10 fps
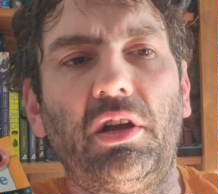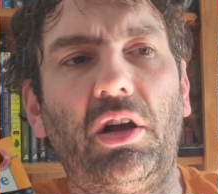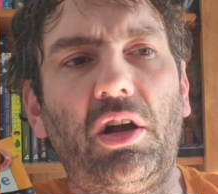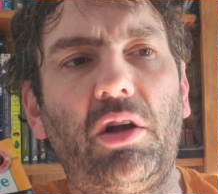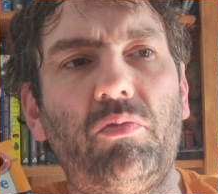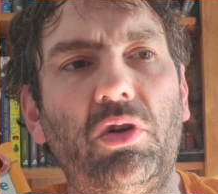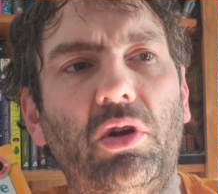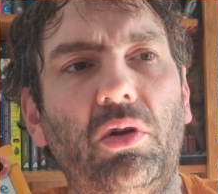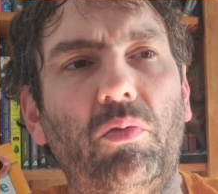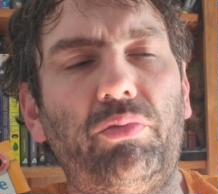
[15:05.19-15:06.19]

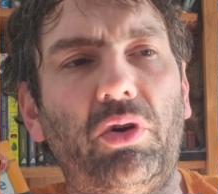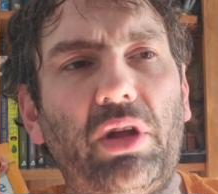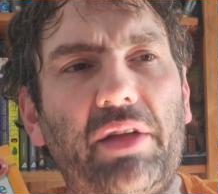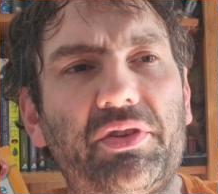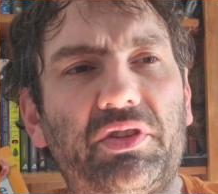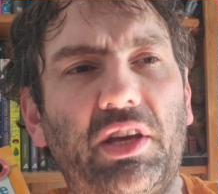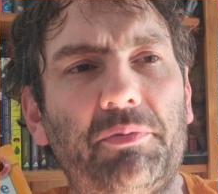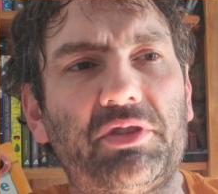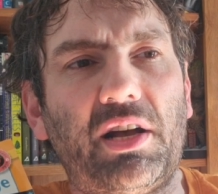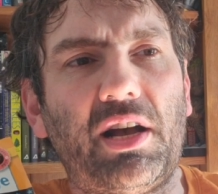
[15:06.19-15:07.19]
But at the
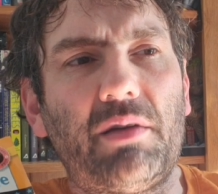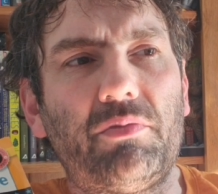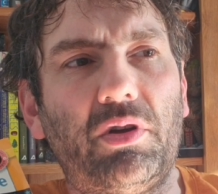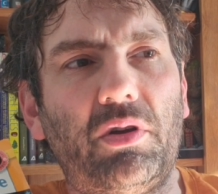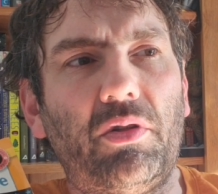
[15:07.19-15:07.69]
same time,